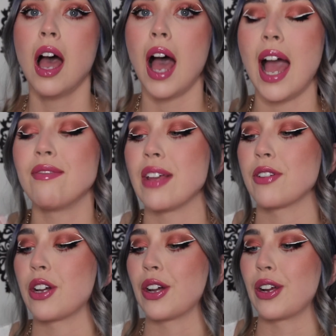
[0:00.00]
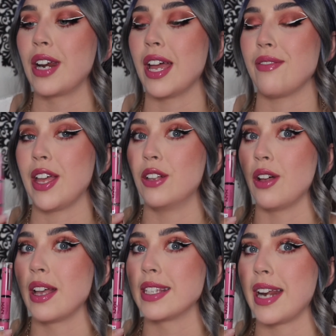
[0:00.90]
of a
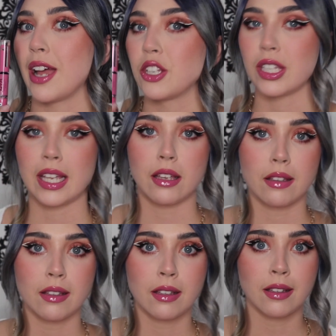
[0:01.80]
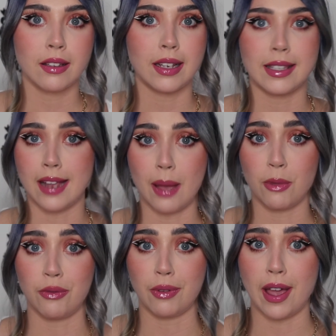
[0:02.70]
gloss that actually does not
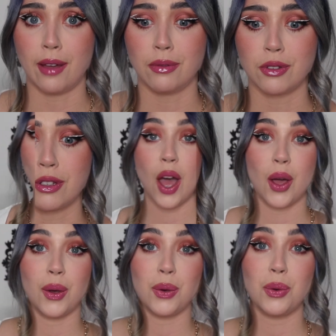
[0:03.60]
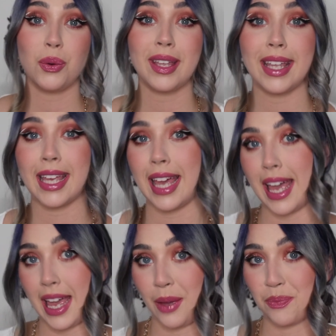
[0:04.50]
move around.
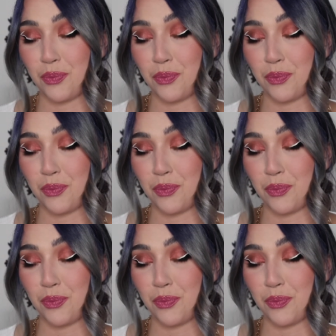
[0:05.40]
Okay,